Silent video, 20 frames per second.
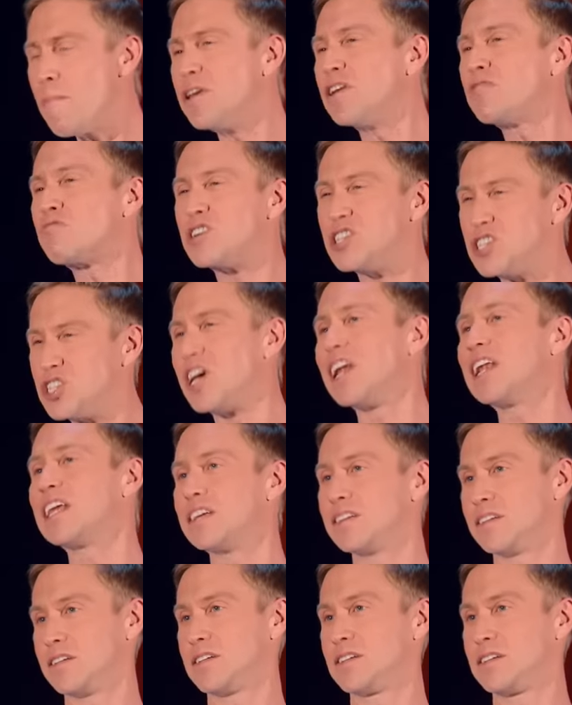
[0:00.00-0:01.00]
women are
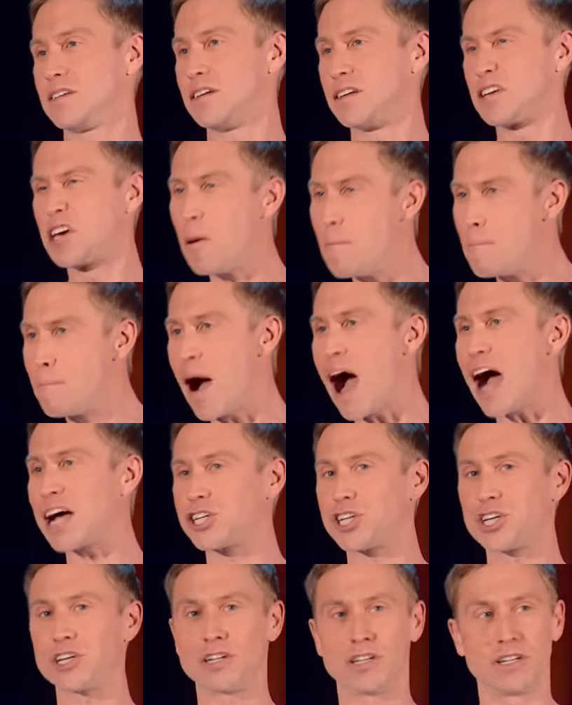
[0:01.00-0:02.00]
resilient,
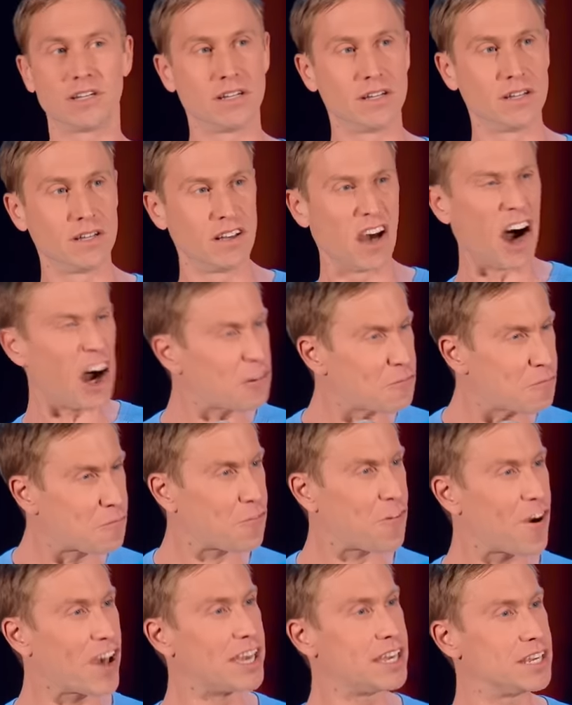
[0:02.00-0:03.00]
compassionate,
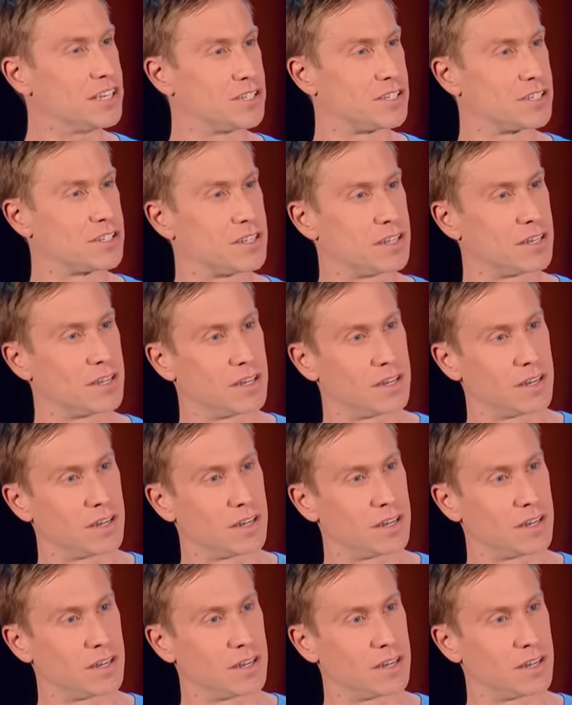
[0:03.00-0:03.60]
unfazed.